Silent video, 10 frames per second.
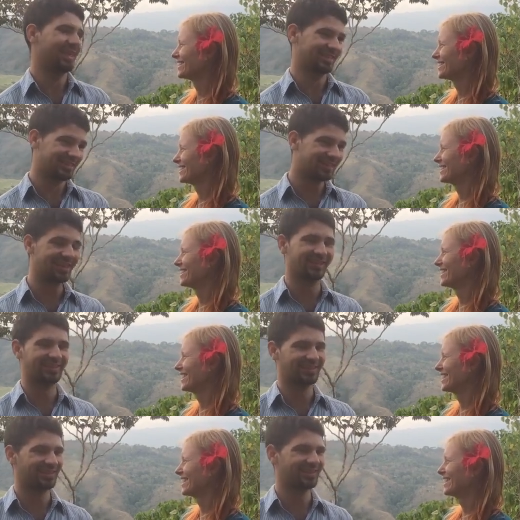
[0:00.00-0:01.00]
Speaker 1: that's yeah,
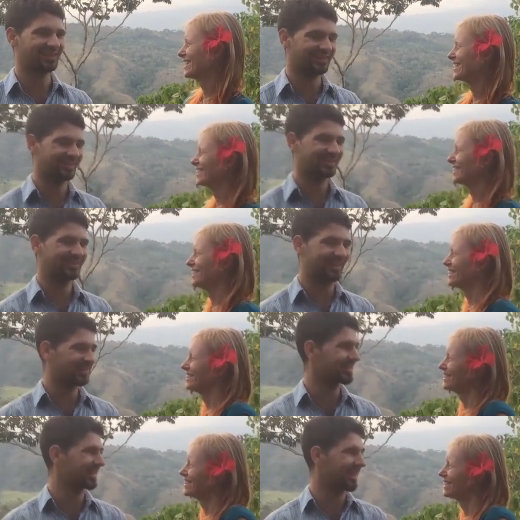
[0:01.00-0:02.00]
that's uh
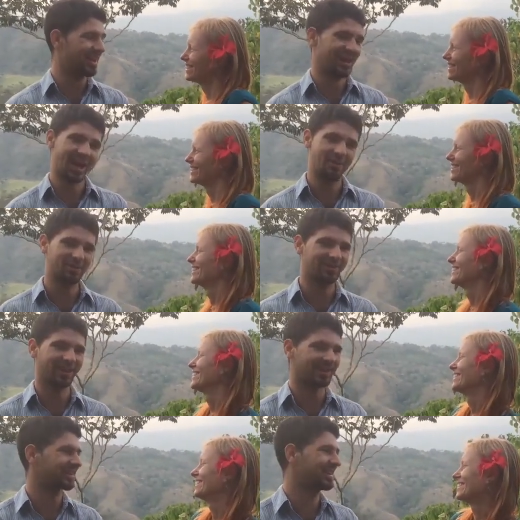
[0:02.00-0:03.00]
that's uh, habit
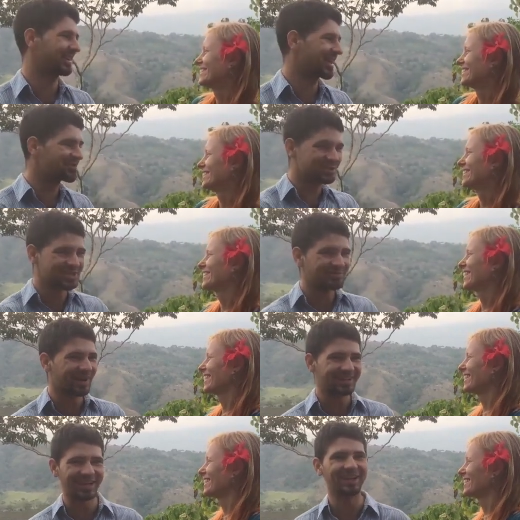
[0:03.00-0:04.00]
stacking, leveraging yeah.
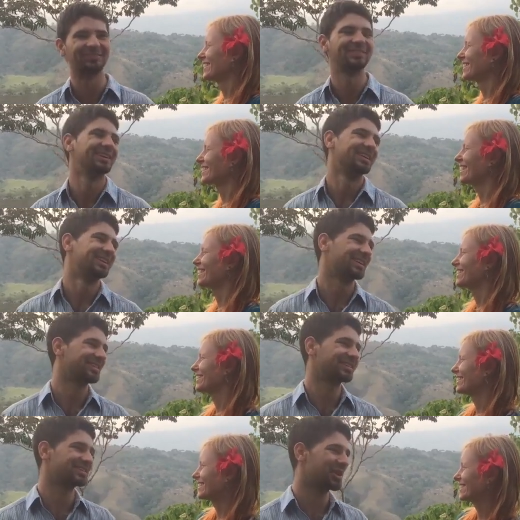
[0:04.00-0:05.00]
my time, yeah.
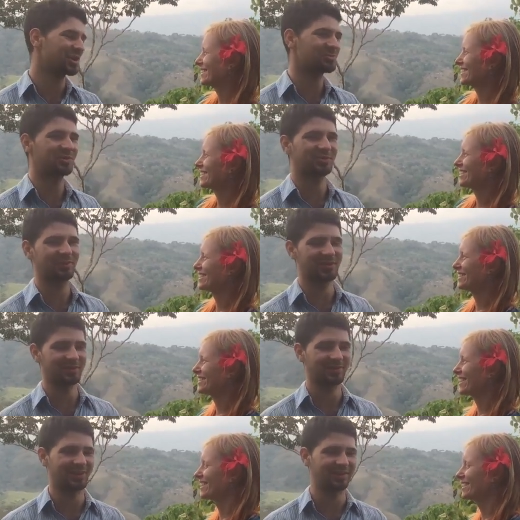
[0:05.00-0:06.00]
listening to audiobooks while
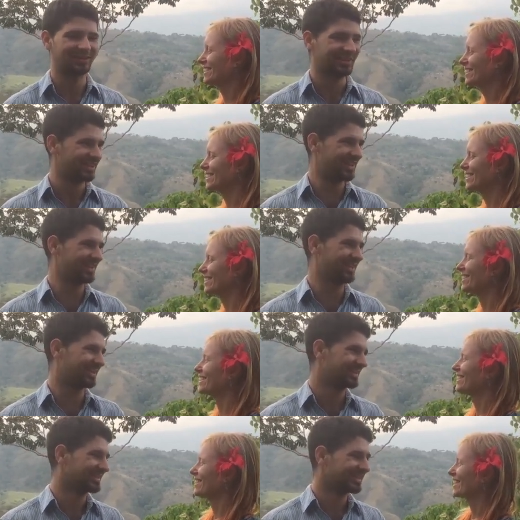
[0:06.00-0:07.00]
I work yeah.
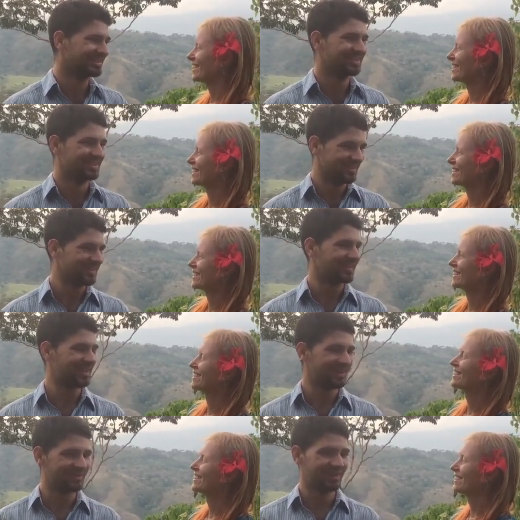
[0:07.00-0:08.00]
out. yeah.
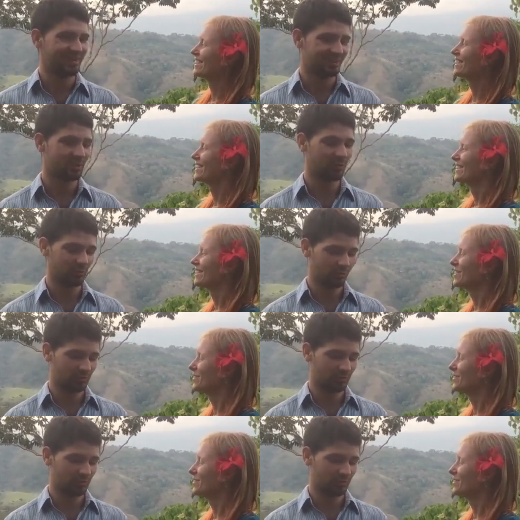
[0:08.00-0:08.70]
Yeah. So